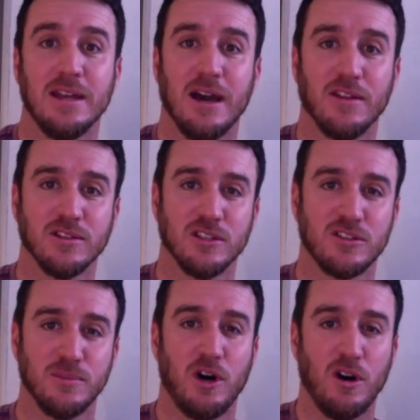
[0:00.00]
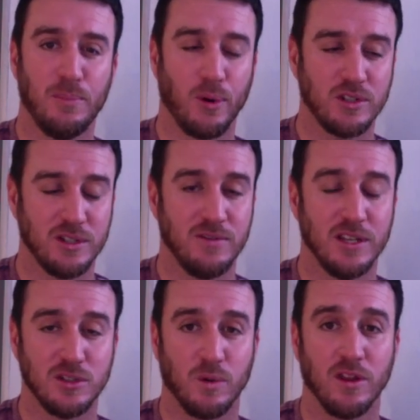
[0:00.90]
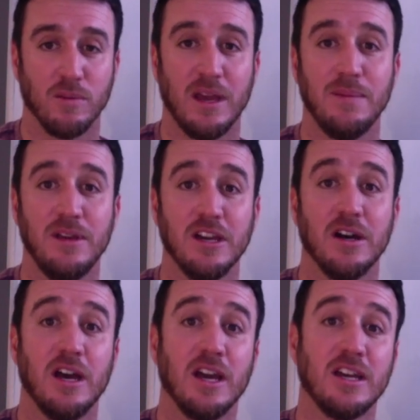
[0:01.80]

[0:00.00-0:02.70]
Now, there's a small portion of this where there may be a